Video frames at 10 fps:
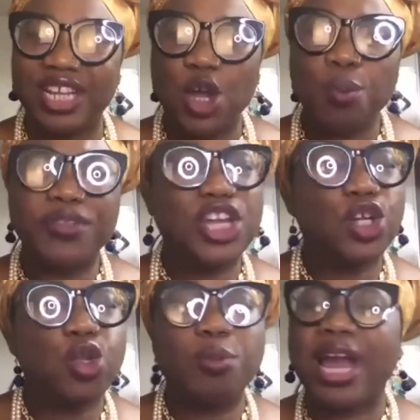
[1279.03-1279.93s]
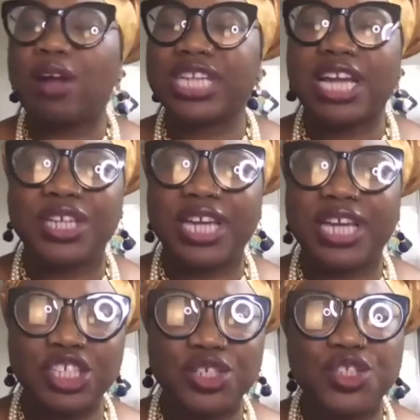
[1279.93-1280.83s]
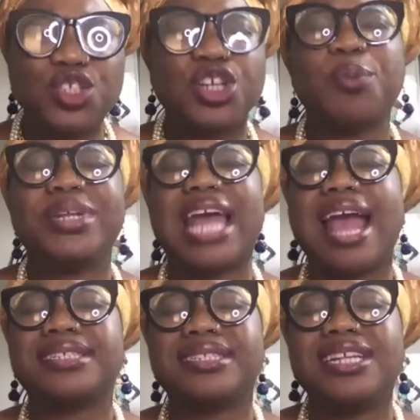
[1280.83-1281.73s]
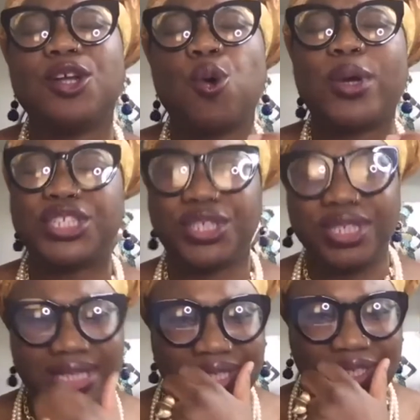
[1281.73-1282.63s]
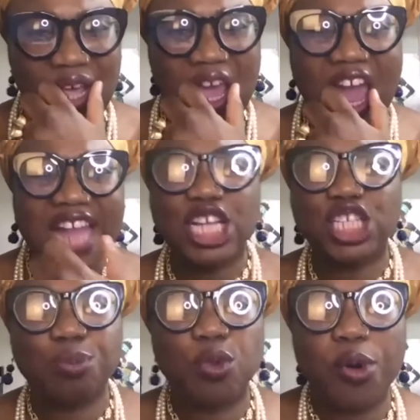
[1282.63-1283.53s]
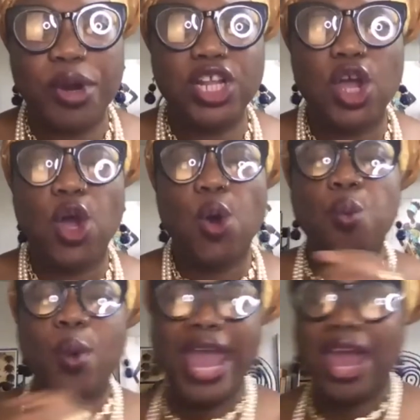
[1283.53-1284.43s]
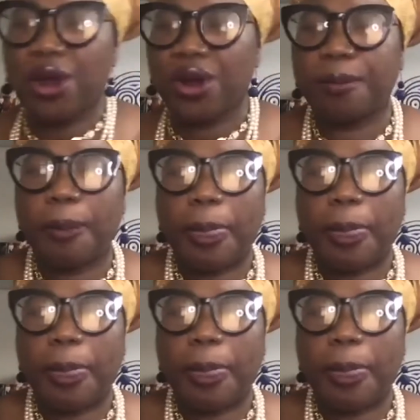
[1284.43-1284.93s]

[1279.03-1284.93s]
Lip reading: within global health education, starting with asking questions and exploring where